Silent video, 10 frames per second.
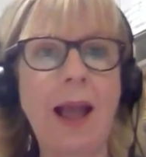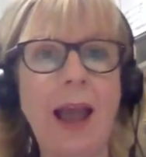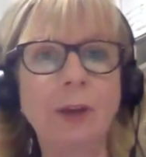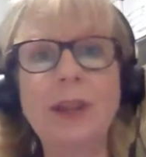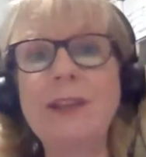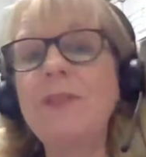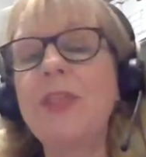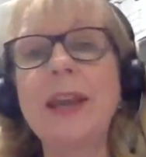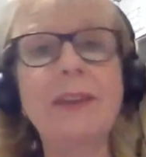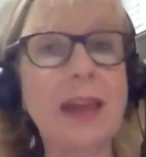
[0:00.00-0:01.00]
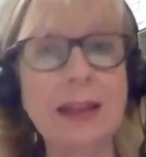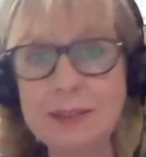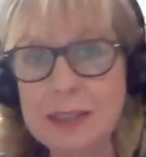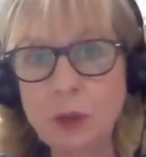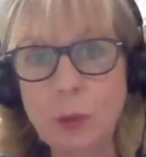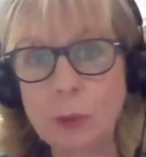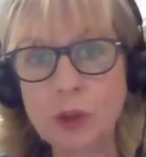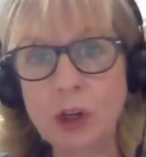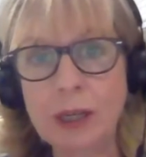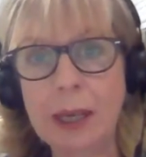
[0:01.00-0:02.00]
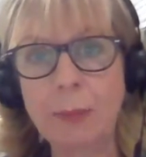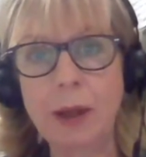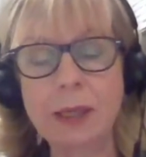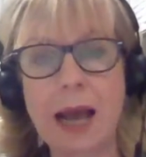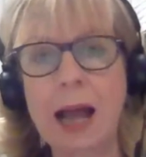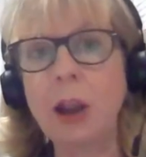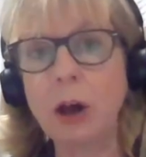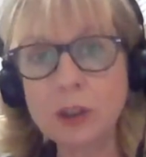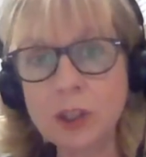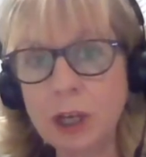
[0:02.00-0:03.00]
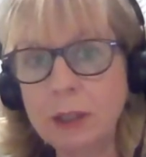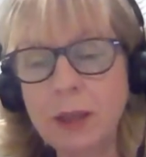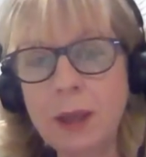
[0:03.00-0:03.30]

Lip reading: I don't even think at that stage we were talking about a lockdown.